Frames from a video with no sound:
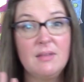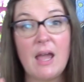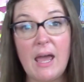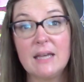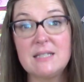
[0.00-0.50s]

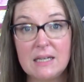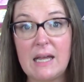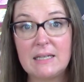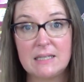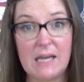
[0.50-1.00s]
excellent
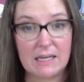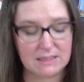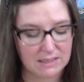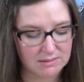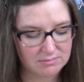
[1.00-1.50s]
excellent
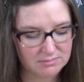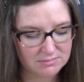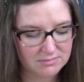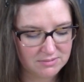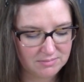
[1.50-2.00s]
excellent
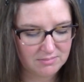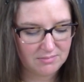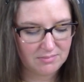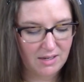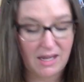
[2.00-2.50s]

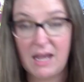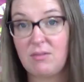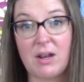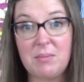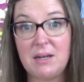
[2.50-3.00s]
can't
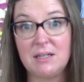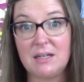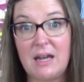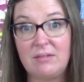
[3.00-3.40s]
recommend it enough